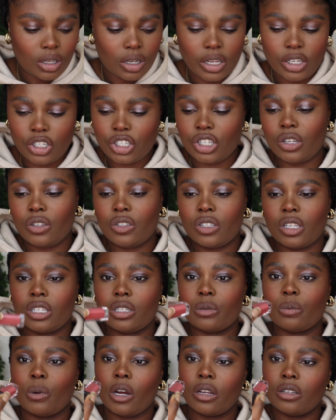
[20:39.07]
Let's use this
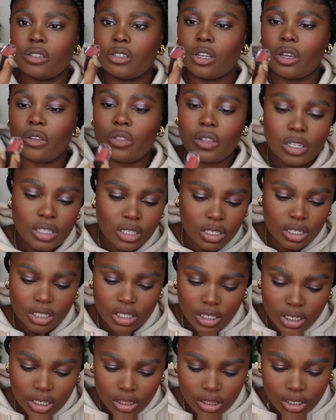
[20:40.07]
one. So this is
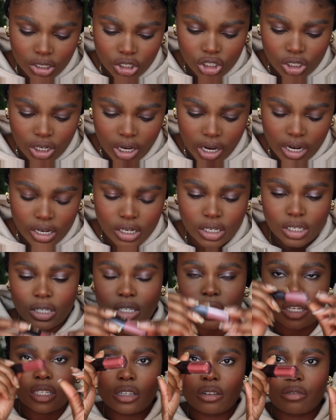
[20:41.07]
in the shade
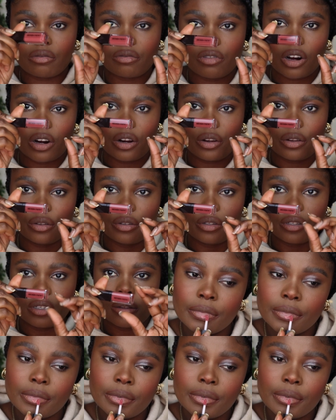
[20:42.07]
Desert Rose.